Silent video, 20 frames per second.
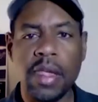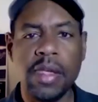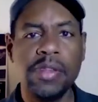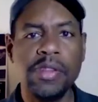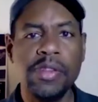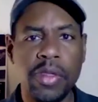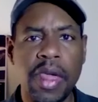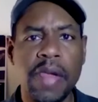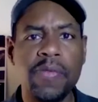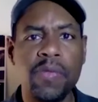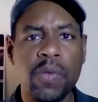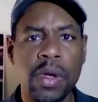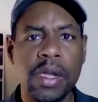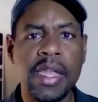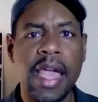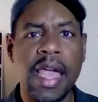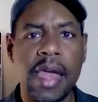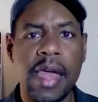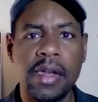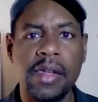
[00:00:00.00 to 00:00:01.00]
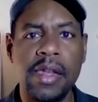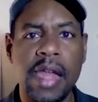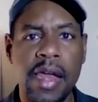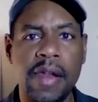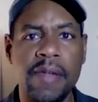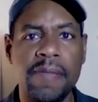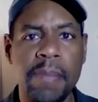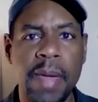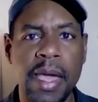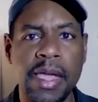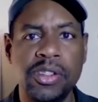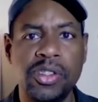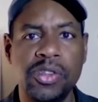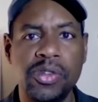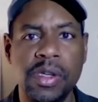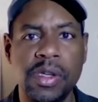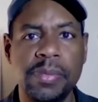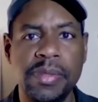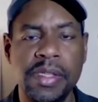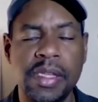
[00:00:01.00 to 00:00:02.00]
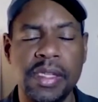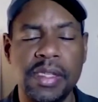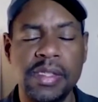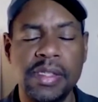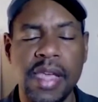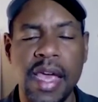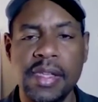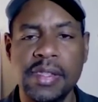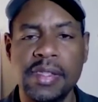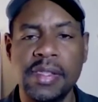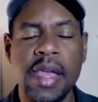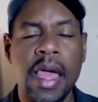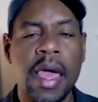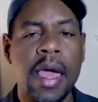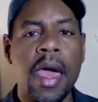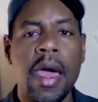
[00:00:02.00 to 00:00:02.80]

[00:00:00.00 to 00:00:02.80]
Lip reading: So they've really had a lot of mainstream success,